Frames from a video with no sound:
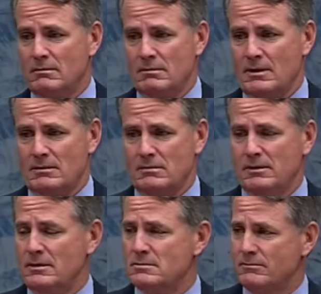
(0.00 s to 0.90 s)
not the
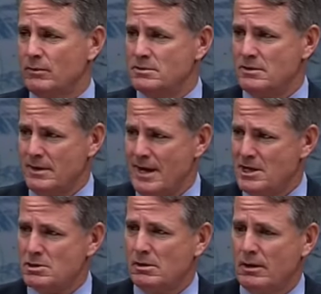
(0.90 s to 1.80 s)
least of which a
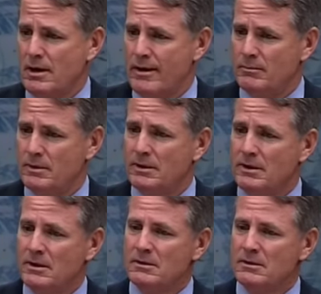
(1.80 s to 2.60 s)
national economy,